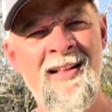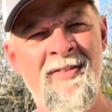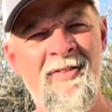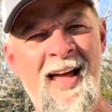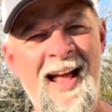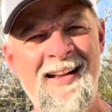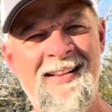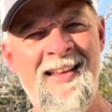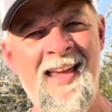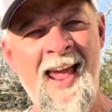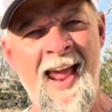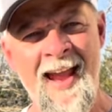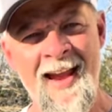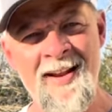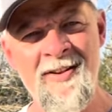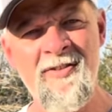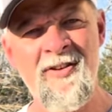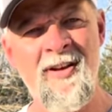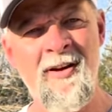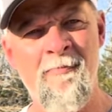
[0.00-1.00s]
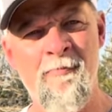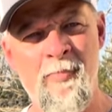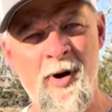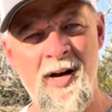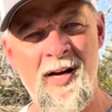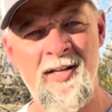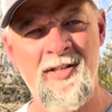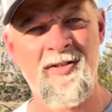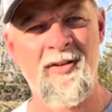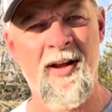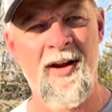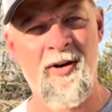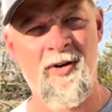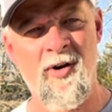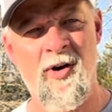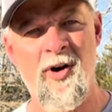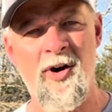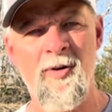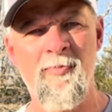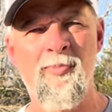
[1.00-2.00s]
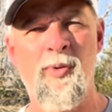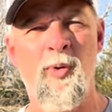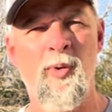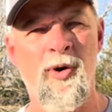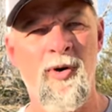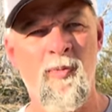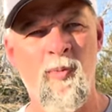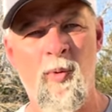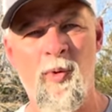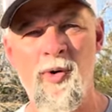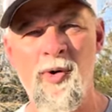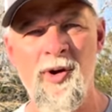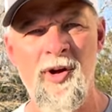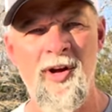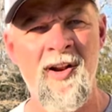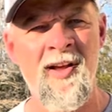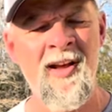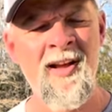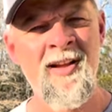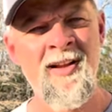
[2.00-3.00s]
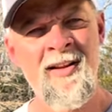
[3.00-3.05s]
that can combust, like cardboard, wood,